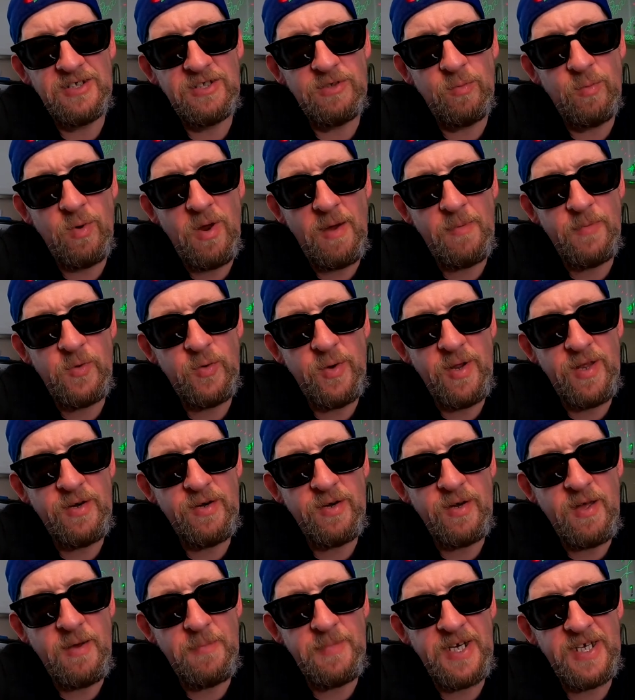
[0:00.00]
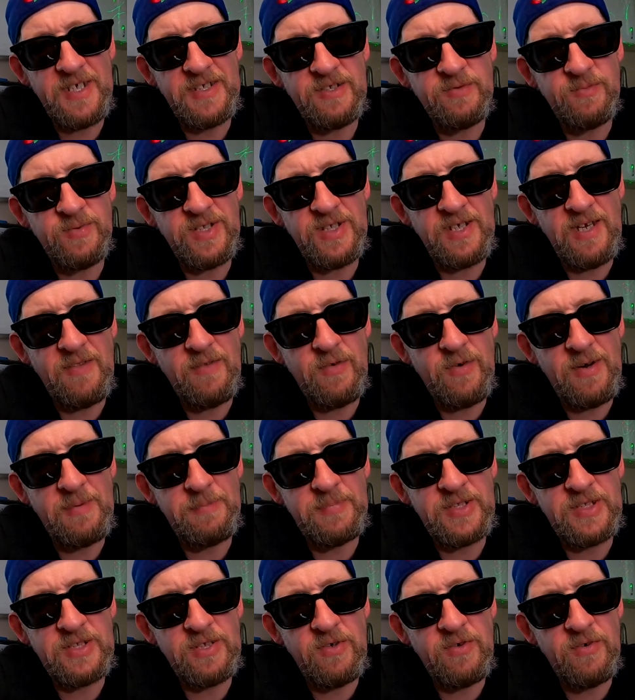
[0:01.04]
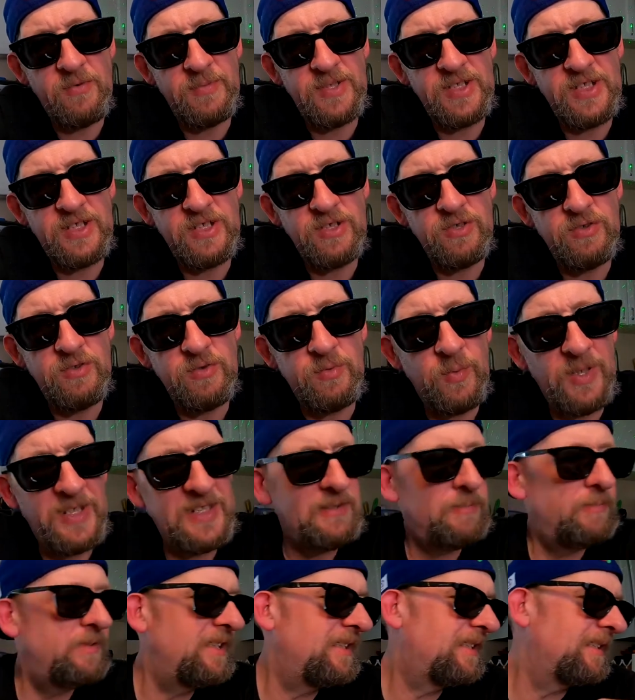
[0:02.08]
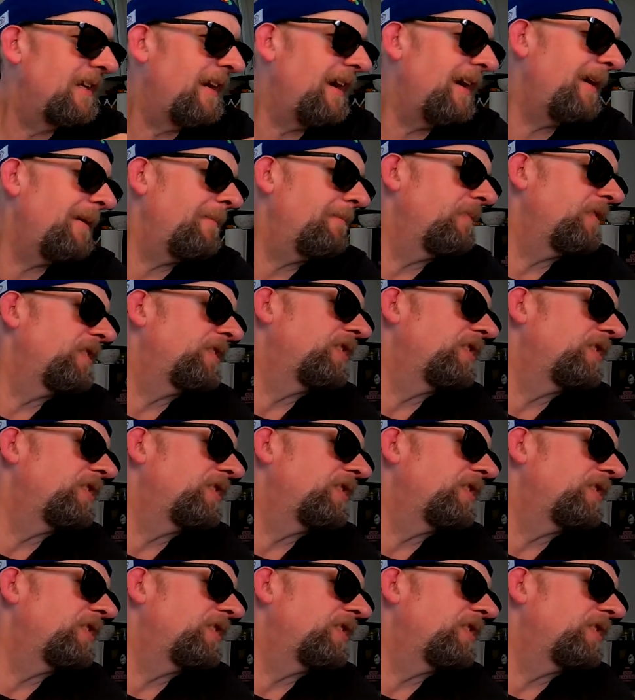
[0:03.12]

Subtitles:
is the Ramen Raider coming at you with another episode of Instant Noodle Recipe Time.